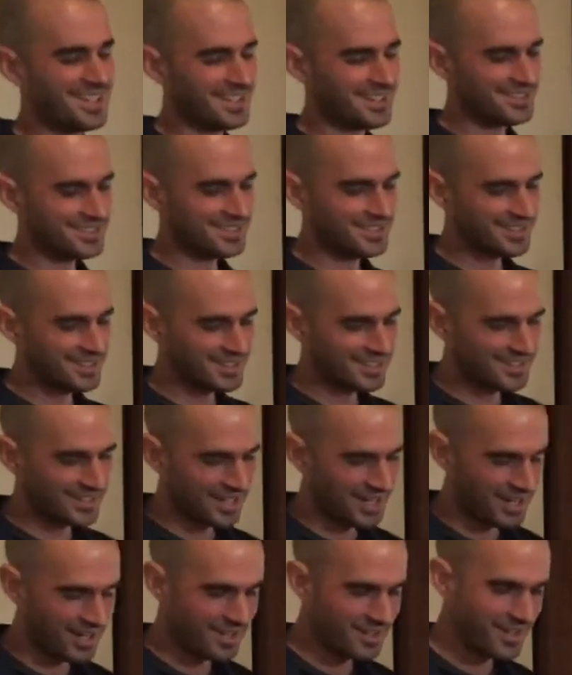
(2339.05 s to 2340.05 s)
and, uh,
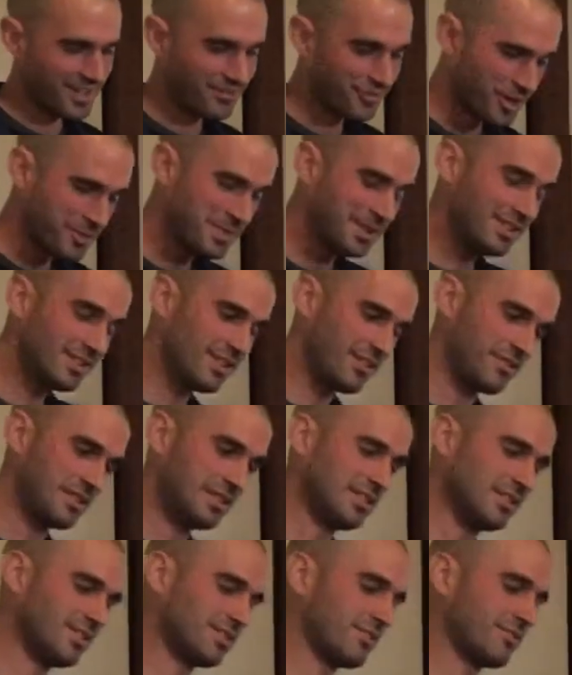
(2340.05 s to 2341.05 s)
and for me, I
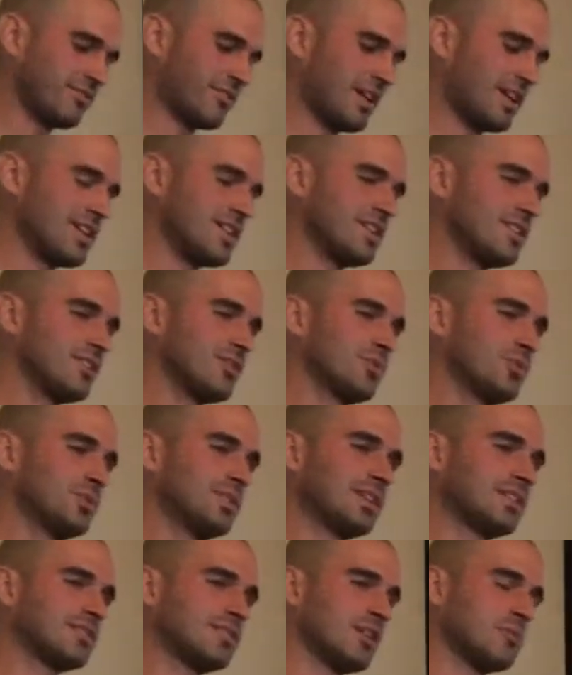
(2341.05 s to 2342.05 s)
think this is a very
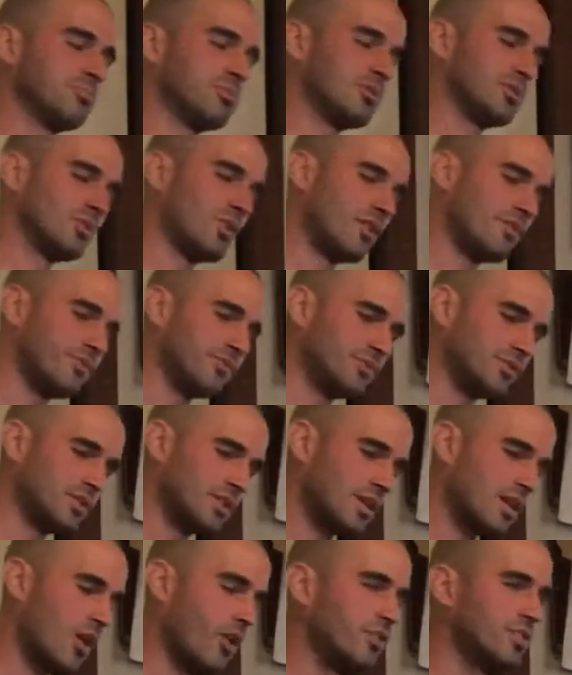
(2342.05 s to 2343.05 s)
good example of
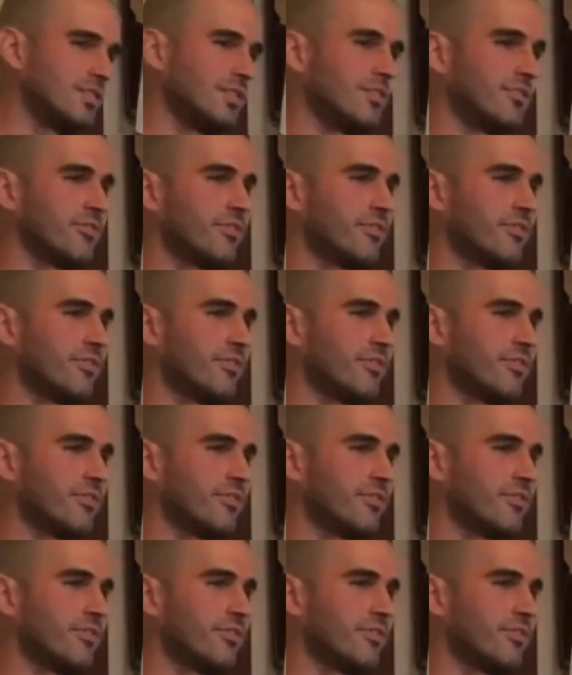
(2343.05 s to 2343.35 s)
uh, cause and